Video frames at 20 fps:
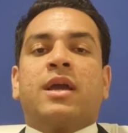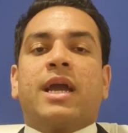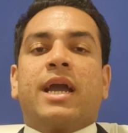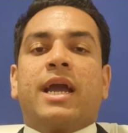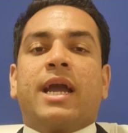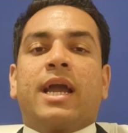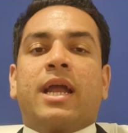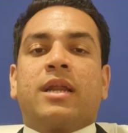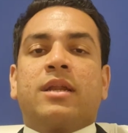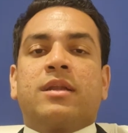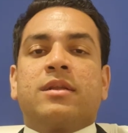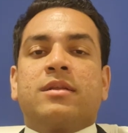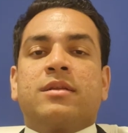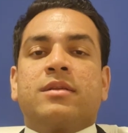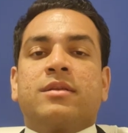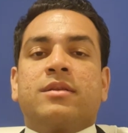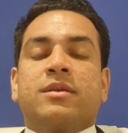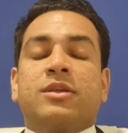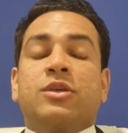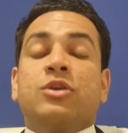And
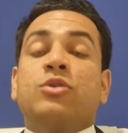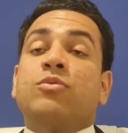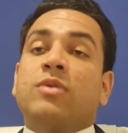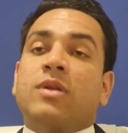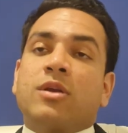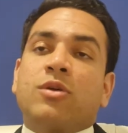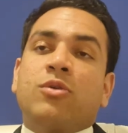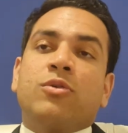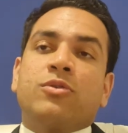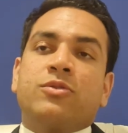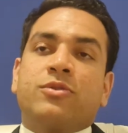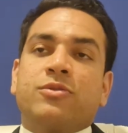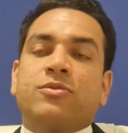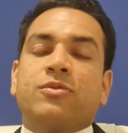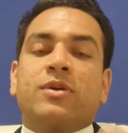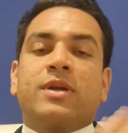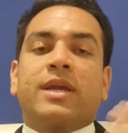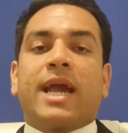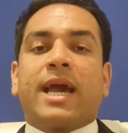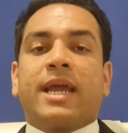you will go through
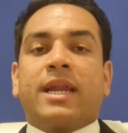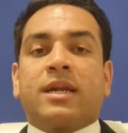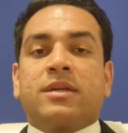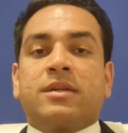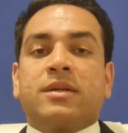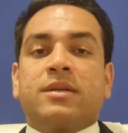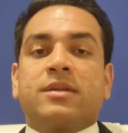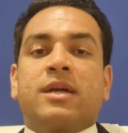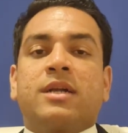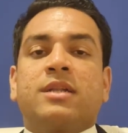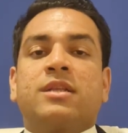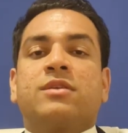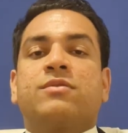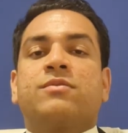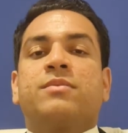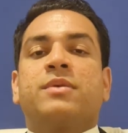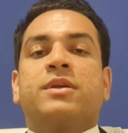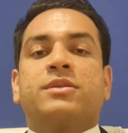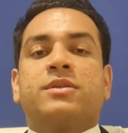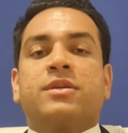a character
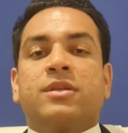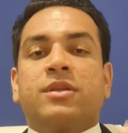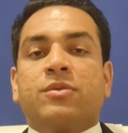transformation.